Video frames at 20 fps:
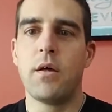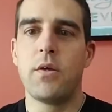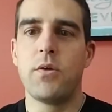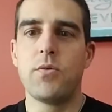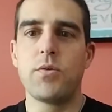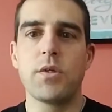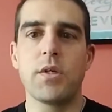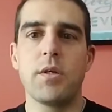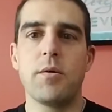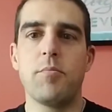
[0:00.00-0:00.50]

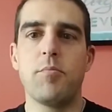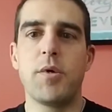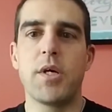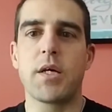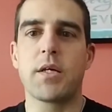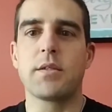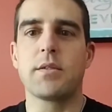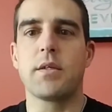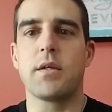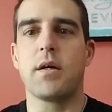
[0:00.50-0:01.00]
usually a
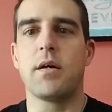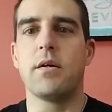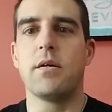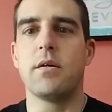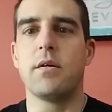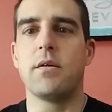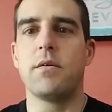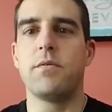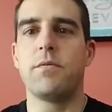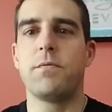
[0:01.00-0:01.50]
mix
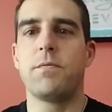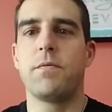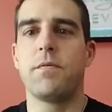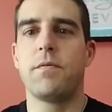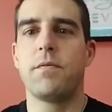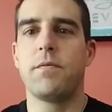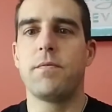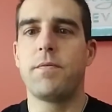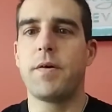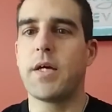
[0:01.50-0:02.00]
of
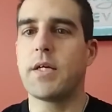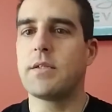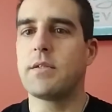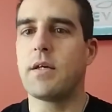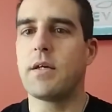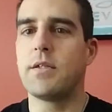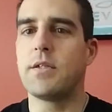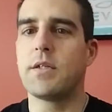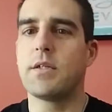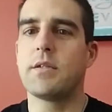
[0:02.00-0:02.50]
fast
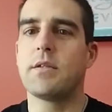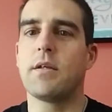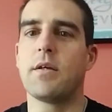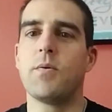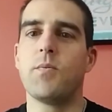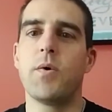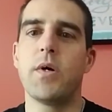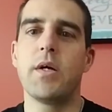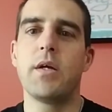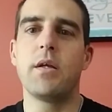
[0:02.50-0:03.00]

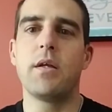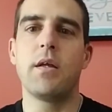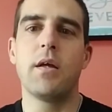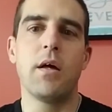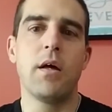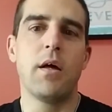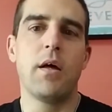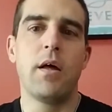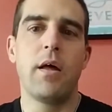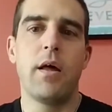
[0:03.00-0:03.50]
digesting
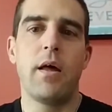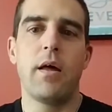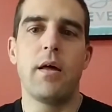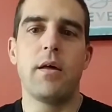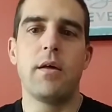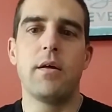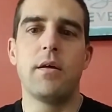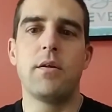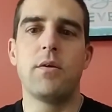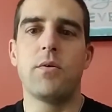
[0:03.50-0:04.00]
whey
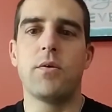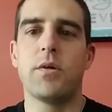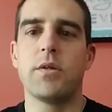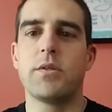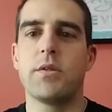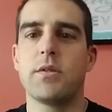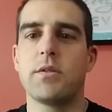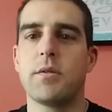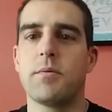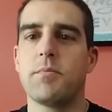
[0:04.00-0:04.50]
and
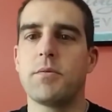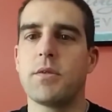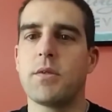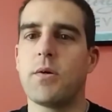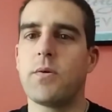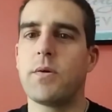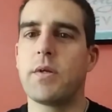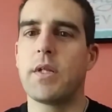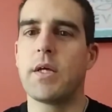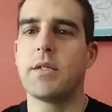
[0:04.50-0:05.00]
also some
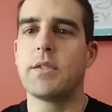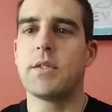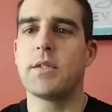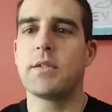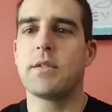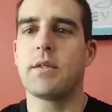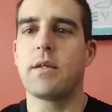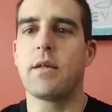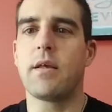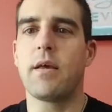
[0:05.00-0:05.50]
slower
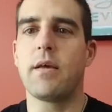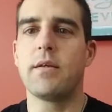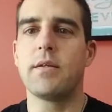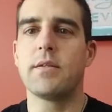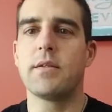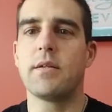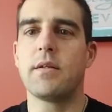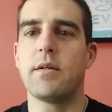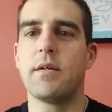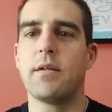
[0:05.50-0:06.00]
digesting
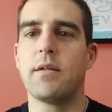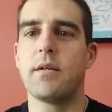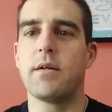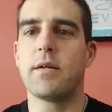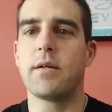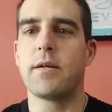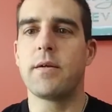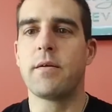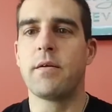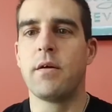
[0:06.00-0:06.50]
casein in
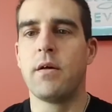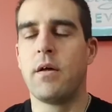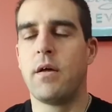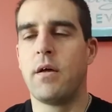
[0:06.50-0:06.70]
there,